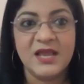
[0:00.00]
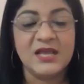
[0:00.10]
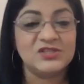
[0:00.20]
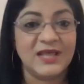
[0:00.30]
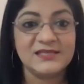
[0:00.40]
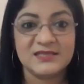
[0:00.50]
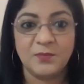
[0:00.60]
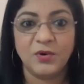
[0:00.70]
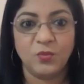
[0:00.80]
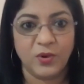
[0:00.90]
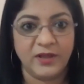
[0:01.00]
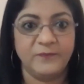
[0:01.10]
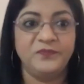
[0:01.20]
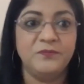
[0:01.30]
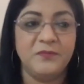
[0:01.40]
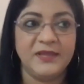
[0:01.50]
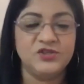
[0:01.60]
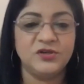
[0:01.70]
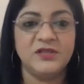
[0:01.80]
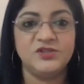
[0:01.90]
So that's number one. Make
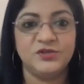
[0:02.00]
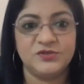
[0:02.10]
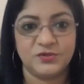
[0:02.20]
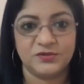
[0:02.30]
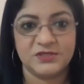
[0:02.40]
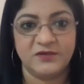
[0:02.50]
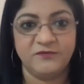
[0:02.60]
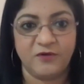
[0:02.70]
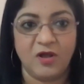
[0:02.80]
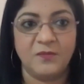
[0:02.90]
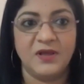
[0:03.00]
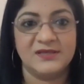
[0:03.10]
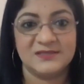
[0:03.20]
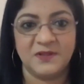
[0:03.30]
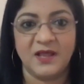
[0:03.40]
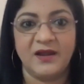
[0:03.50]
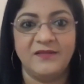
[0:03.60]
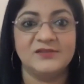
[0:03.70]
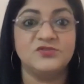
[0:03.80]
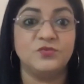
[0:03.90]
sure that you're sourcing from a supplier
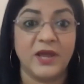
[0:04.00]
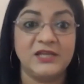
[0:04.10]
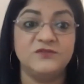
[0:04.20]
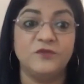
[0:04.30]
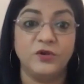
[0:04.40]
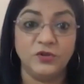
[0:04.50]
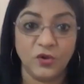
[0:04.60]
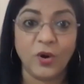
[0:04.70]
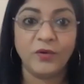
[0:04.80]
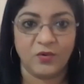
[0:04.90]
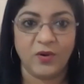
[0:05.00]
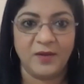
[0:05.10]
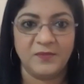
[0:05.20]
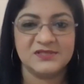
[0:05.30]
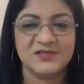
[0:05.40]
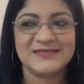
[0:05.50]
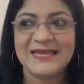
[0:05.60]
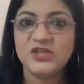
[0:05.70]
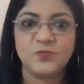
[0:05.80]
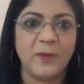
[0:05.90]
that's right for your requirements, because
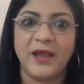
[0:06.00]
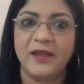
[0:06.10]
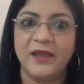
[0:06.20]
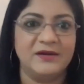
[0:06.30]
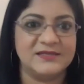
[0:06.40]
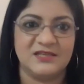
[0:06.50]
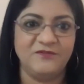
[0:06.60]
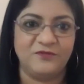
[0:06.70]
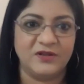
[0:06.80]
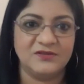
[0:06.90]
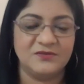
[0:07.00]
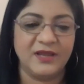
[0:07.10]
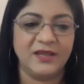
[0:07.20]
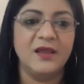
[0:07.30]
each buyer is different, right?